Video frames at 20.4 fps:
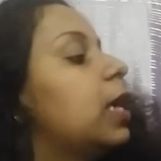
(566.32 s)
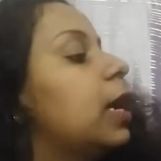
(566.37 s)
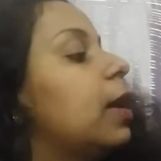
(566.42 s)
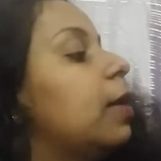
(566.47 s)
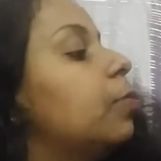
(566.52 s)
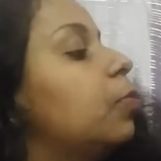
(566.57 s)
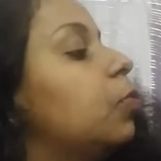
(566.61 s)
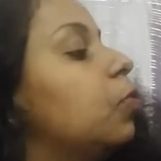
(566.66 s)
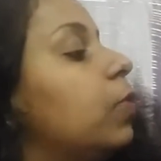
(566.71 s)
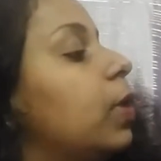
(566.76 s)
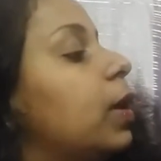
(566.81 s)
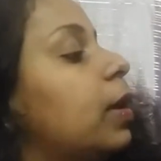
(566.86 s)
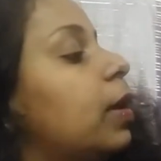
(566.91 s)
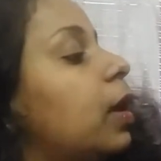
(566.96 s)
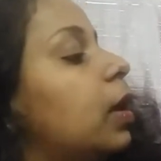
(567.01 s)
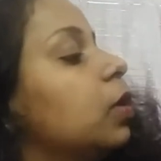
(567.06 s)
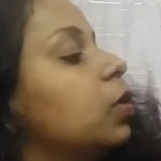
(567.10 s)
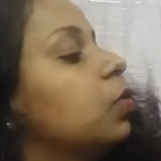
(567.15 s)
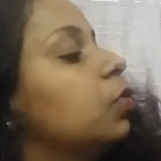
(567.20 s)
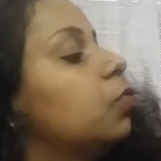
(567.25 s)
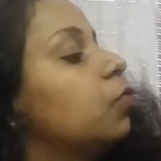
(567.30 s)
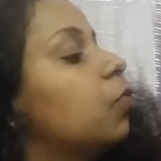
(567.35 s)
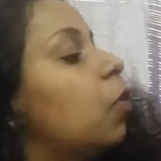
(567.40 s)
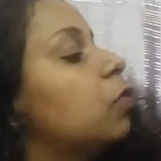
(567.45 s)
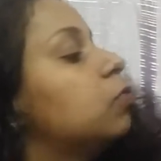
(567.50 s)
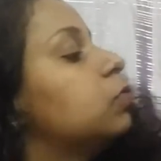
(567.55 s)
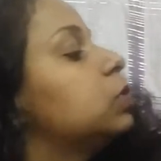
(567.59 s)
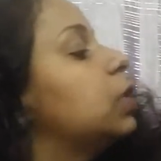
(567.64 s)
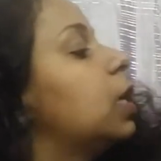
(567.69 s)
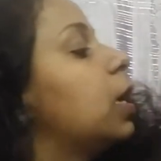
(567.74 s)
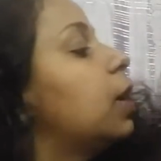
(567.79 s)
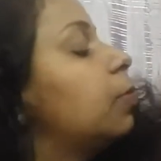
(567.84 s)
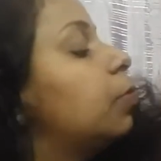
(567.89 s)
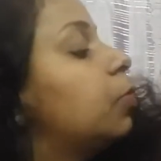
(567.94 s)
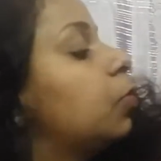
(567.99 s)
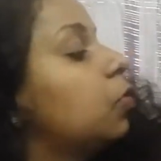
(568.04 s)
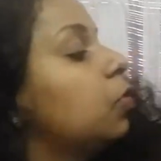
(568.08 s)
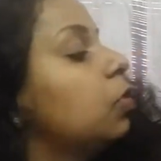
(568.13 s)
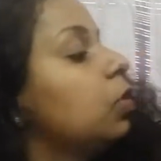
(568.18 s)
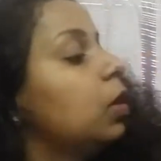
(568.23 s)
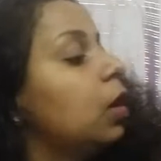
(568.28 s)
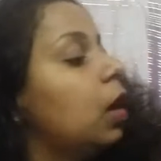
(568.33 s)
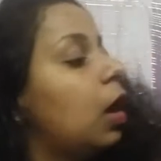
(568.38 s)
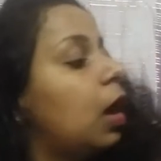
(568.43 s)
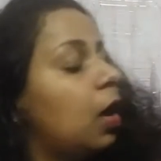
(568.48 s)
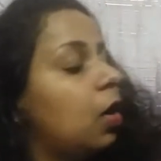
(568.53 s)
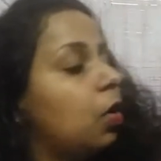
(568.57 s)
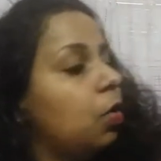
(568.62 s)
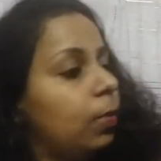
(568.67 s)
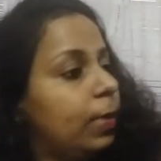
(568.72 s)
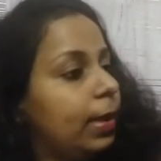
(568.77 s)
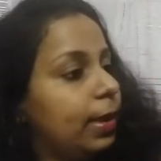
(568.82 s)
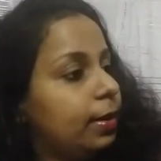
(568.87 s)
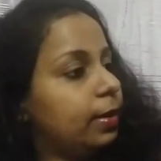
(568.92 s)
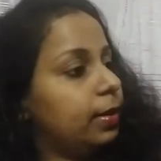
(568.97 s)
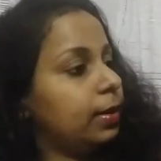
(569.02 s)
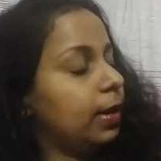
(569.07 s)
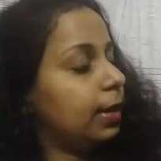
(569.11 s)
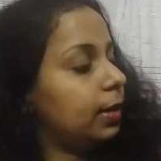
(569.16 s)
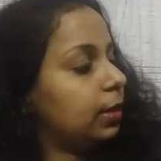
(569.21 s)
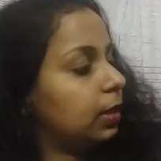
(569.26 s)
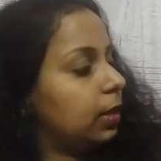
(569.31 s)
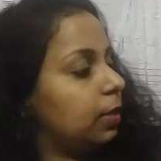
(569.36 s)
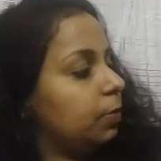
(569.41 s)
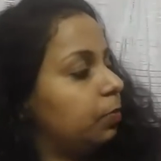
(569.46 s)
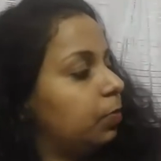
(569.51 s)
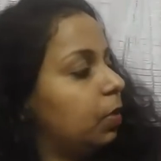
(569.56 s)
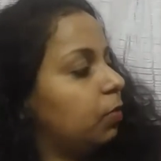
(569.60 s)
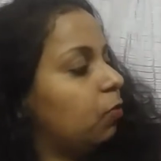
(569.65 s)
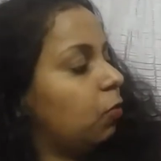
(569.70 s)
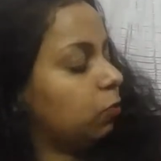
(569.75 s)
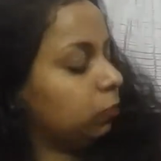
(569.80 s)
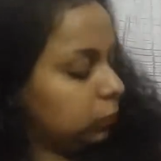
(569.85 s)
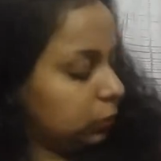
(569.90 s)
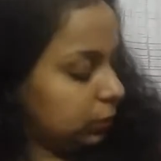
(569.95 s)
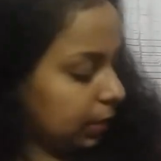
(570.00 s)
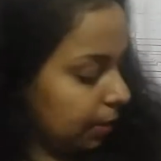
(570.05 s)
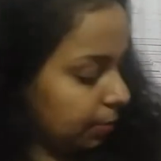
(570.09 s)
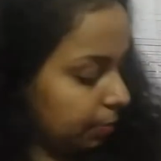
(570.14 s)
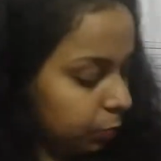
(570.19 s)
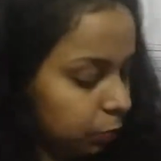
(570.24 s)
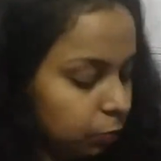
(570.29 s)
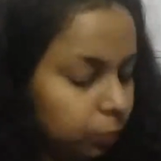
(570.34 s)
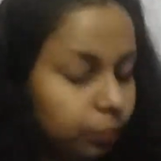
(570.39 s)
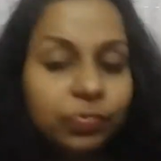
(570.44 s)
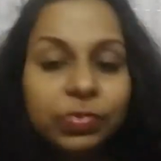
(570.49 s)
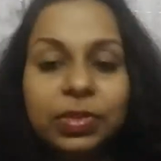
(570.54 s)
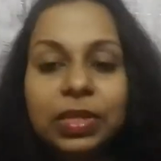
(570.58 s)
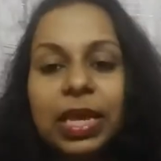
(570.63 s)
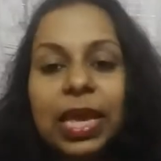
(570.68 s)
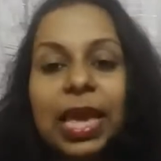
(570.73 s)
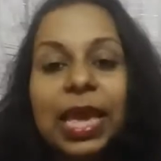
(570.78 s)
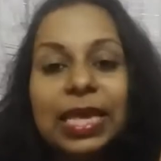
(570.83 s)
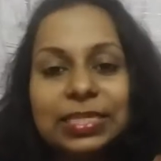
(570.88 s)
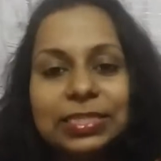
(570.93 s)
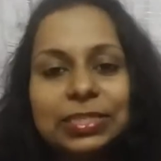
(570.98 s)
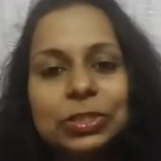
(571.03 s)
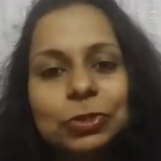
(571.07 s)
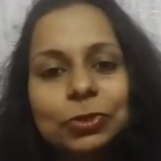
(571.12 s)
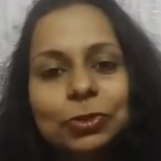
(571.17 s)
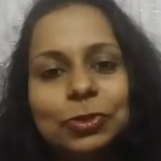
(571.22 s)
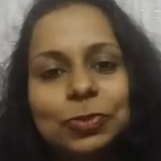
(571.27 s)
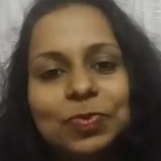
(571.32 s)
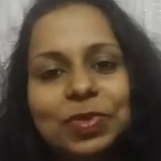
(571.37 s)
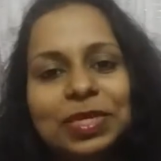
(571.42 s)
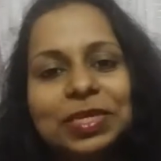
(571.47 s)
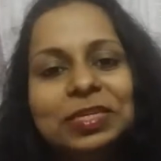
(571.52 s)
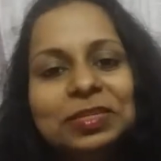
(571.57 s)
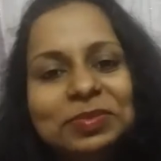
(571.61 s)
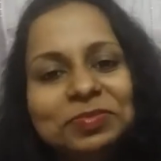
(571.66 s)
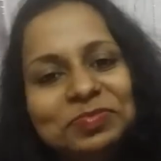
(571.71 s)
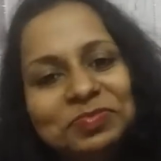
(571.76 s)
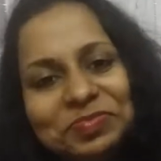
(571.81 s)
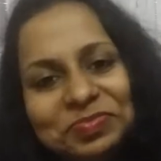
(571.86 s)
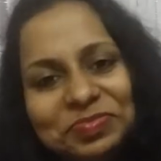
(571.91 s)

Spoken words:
shampoo, where are you, Wow shampoo? Oh, where did I keep the Wow shampoo? Excuse me.